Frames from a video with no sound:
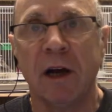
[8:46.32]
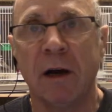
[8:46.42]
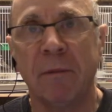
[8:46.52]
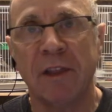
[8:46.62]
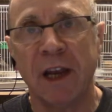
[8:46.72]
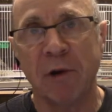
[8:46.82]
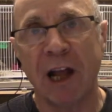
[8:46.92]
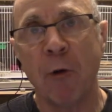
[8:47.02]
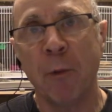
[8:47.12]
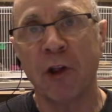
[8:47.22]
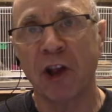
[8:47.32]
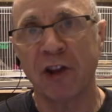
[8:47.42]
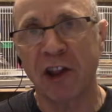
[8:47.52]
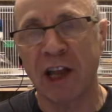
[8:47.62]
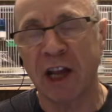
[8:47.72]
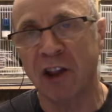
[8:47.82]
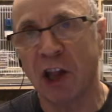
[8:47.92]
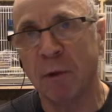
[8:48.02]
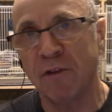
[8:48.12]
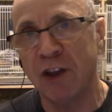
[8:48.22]
then it will help us understand
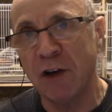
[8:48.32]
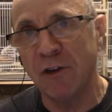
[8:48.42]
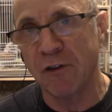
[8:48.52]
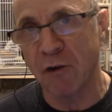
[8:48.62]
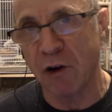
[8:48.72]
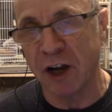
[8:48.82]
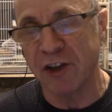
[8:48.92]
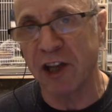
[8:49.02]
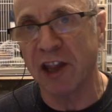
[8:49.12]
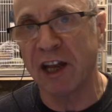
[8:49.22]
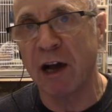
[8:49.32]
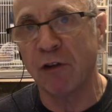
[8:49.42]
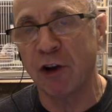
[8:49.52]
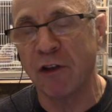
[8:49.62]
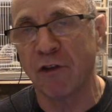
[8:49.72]
some of the other varieties and how those